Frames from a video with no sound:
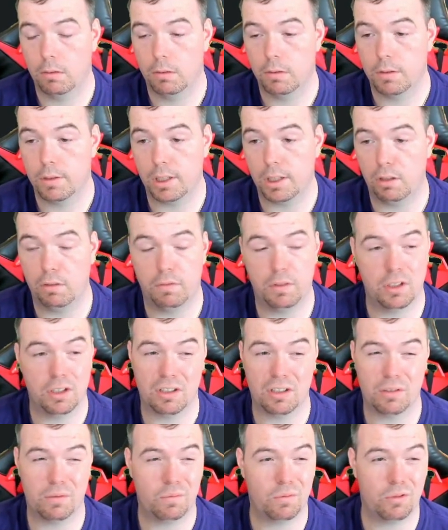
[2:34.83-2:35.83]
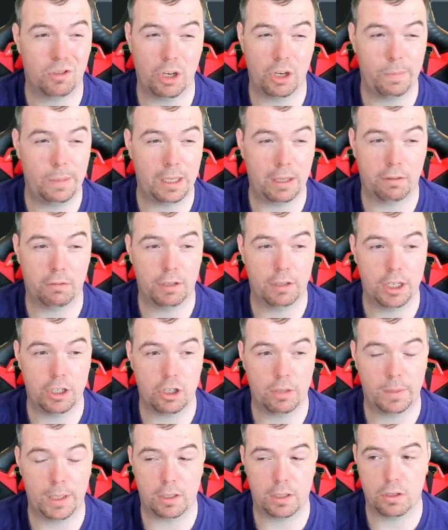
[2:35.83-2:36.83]
Silver, German League 3,
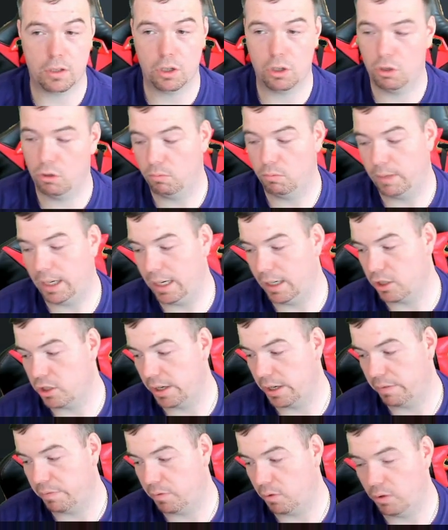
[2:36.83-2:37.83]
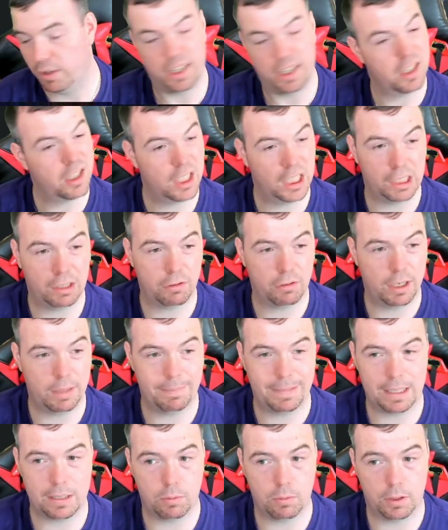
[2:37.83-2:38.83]
German League 2, English League 4, English League 3 are
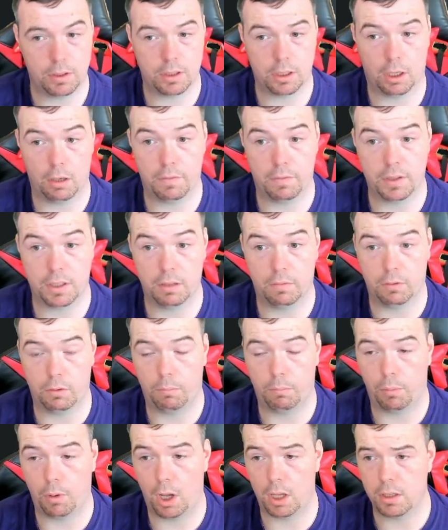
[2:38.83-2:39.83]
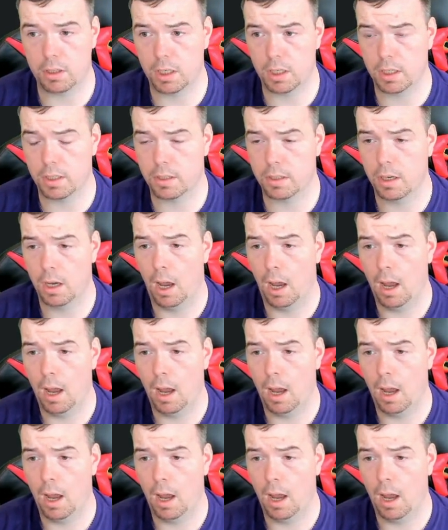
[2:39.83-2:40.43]
best ones to go for silver and bronzes.